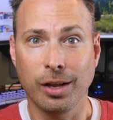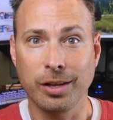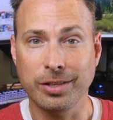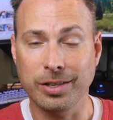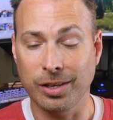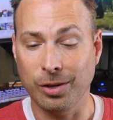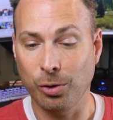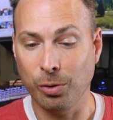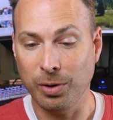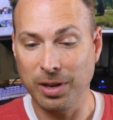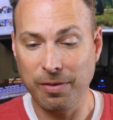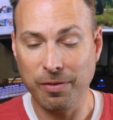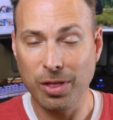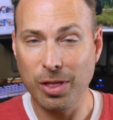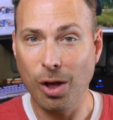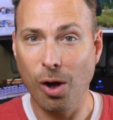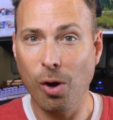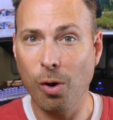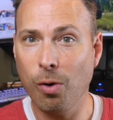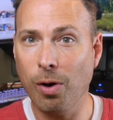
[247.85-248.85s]
so
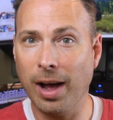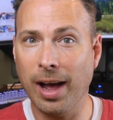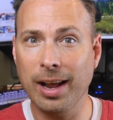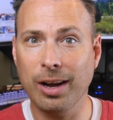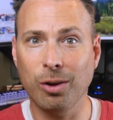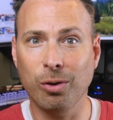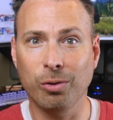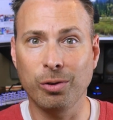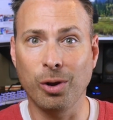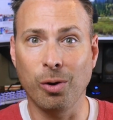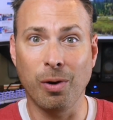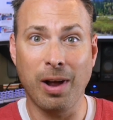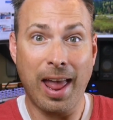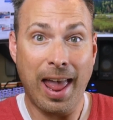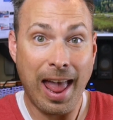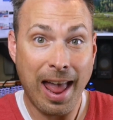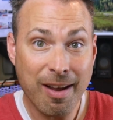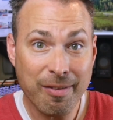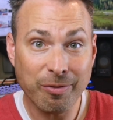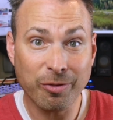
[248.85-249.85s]
even though I don't know
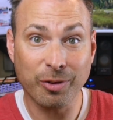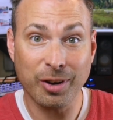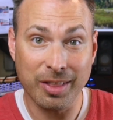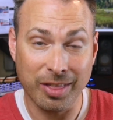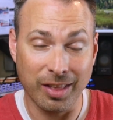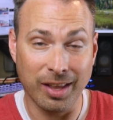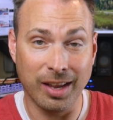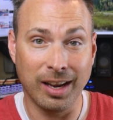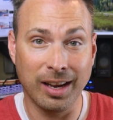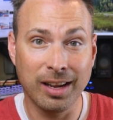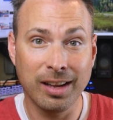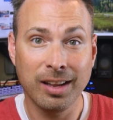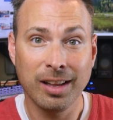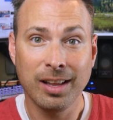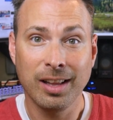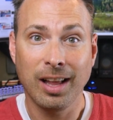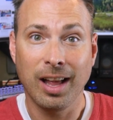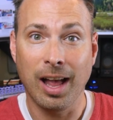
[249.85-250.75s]
everything,